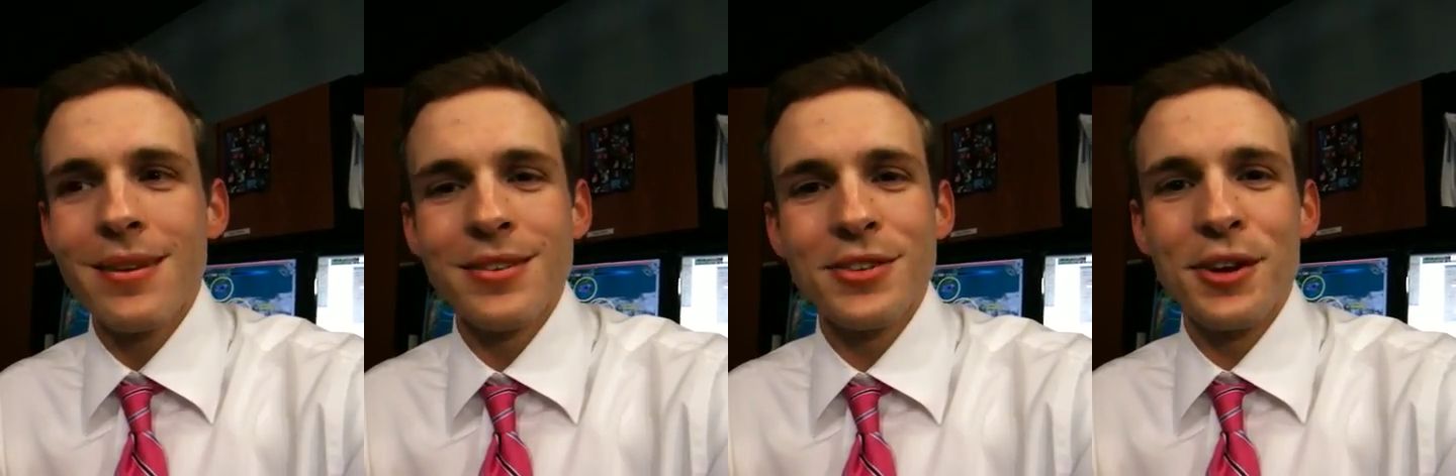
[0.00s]

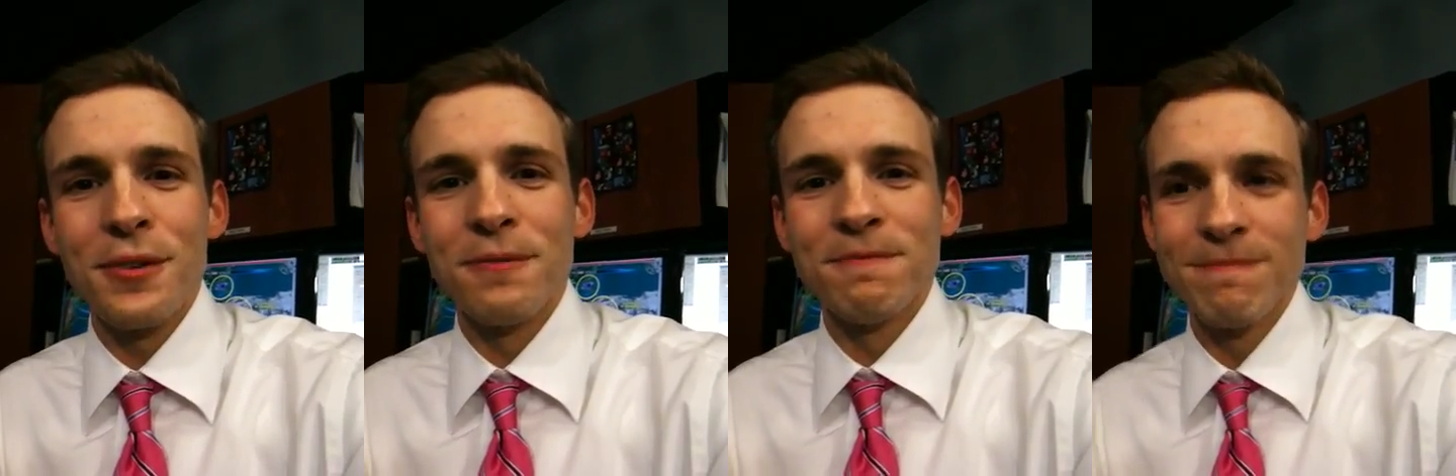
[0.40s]

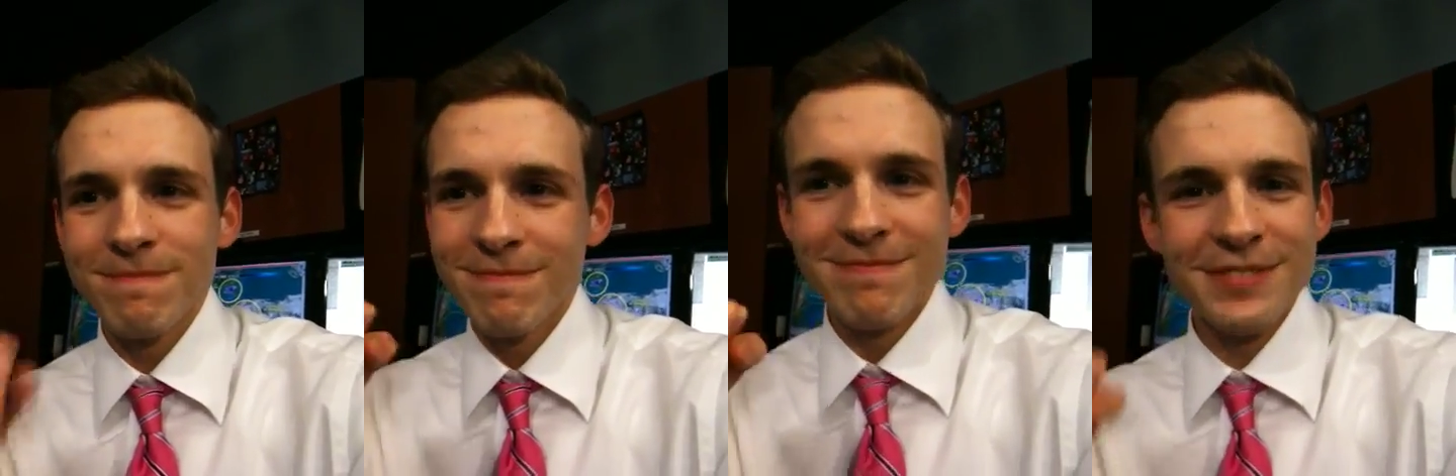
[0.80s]
So,
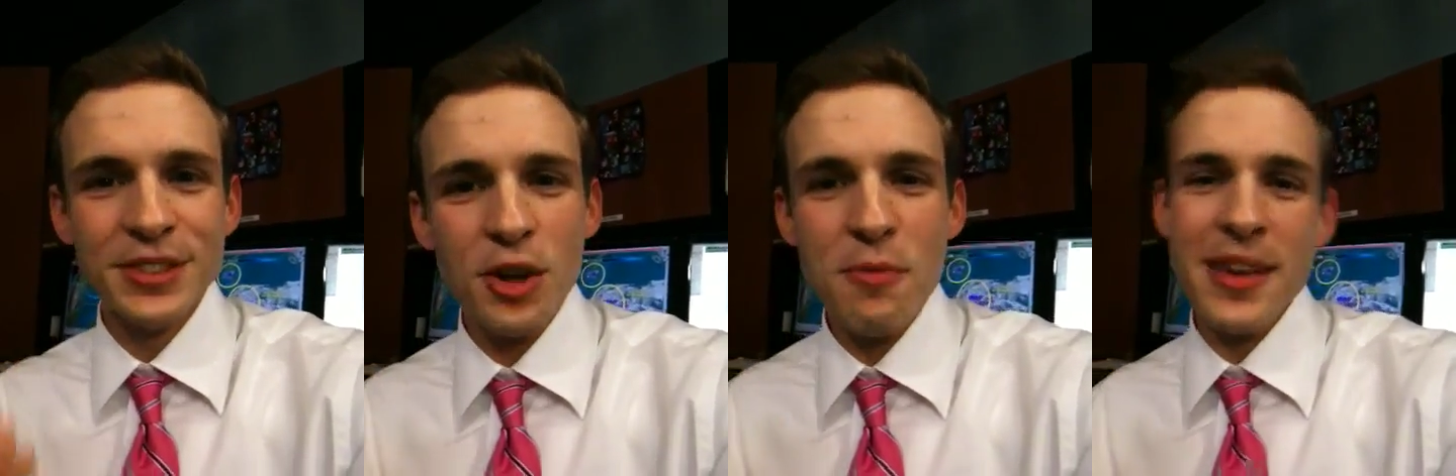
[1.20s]

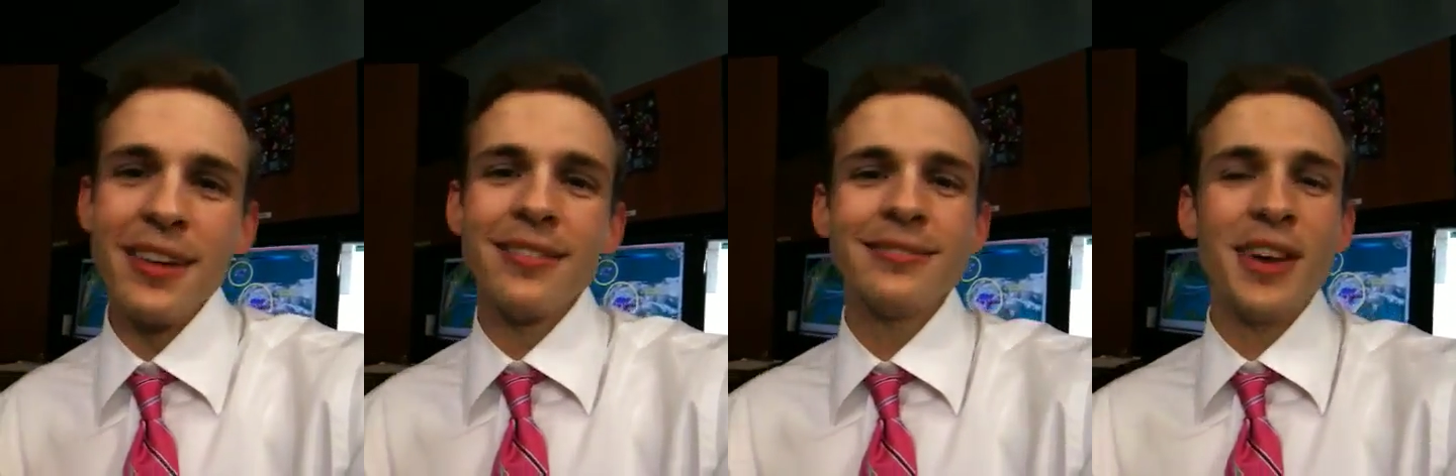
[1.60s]
go
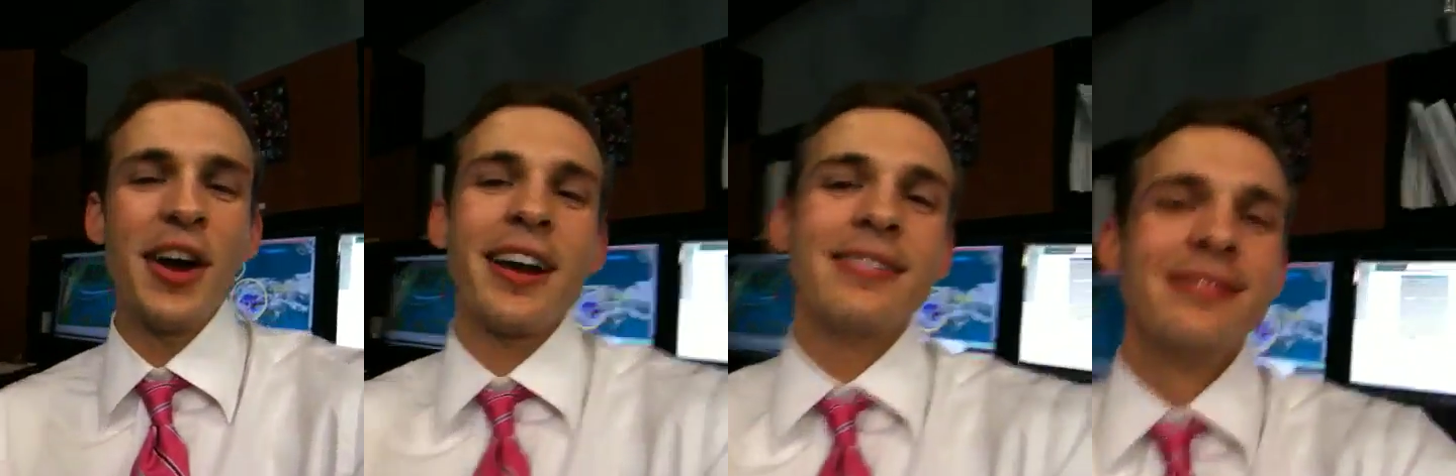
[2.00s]
me. All
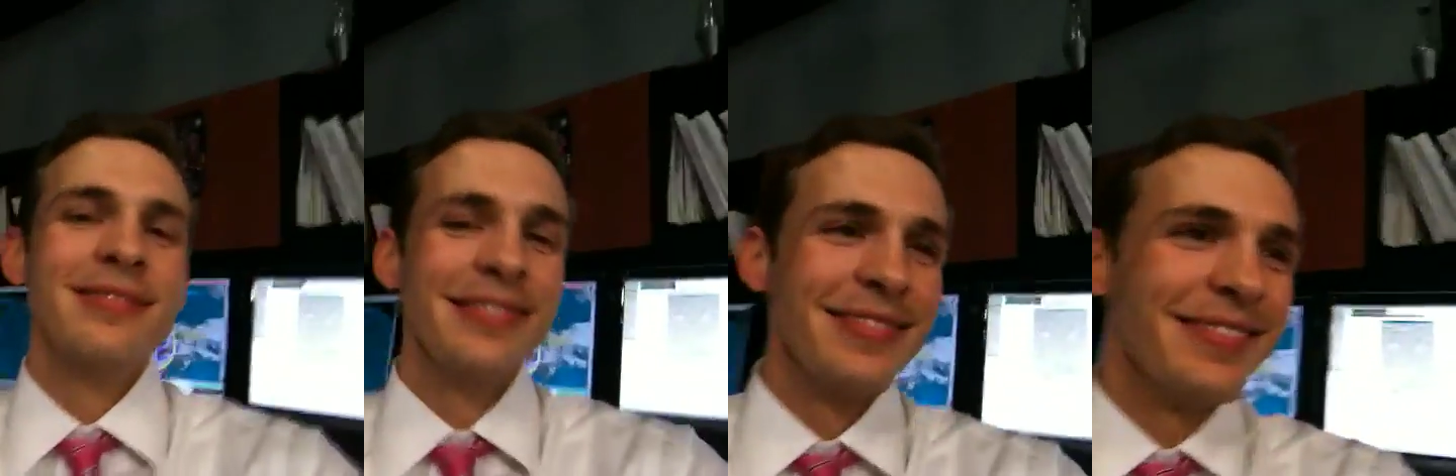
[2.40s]
right,
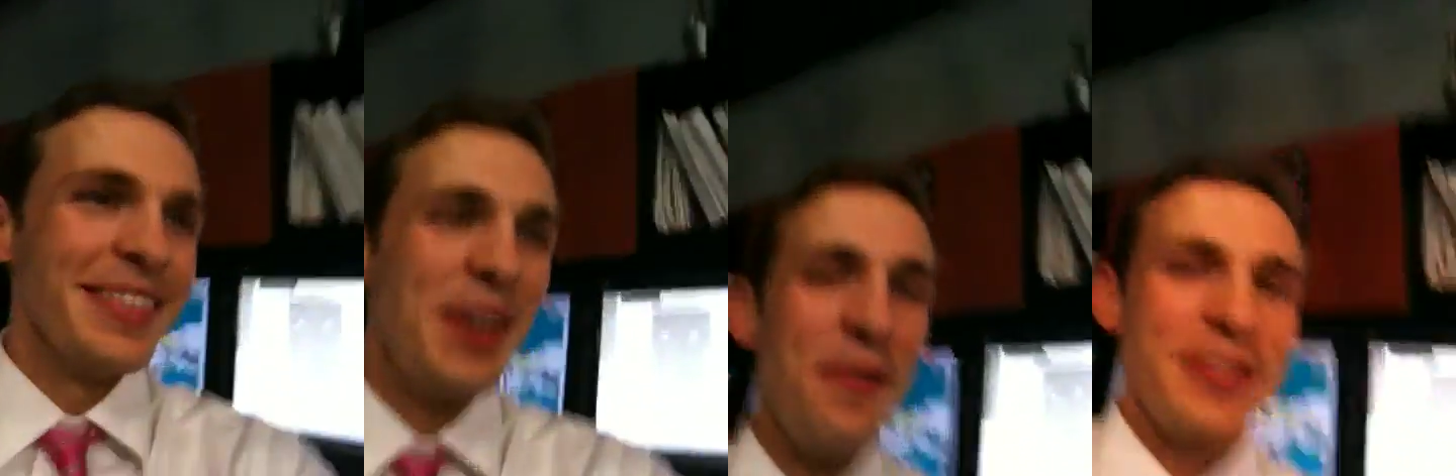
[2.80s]

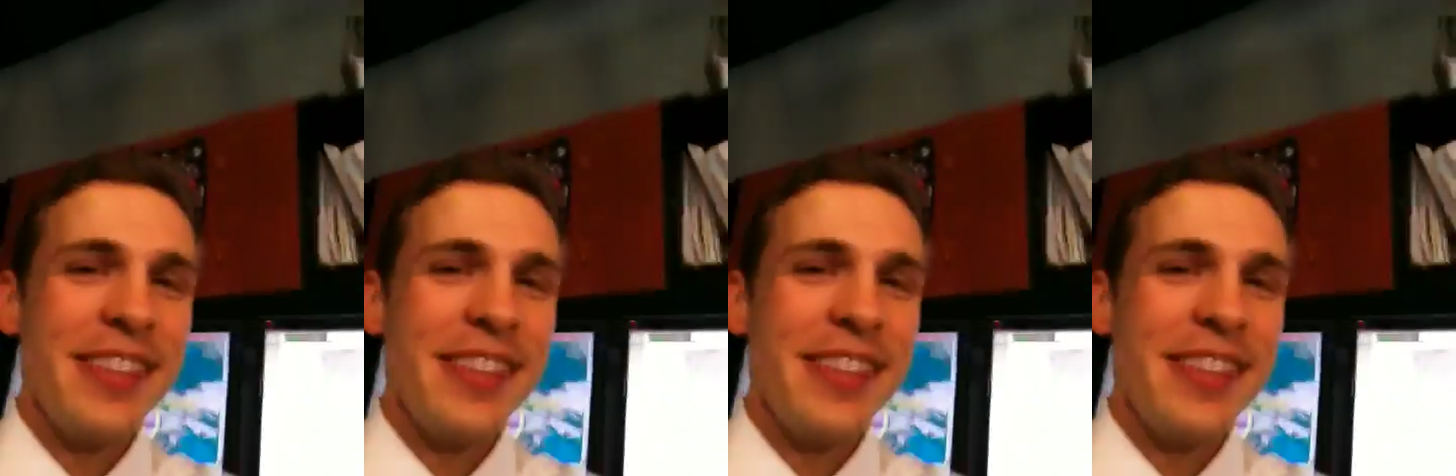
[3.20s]
enough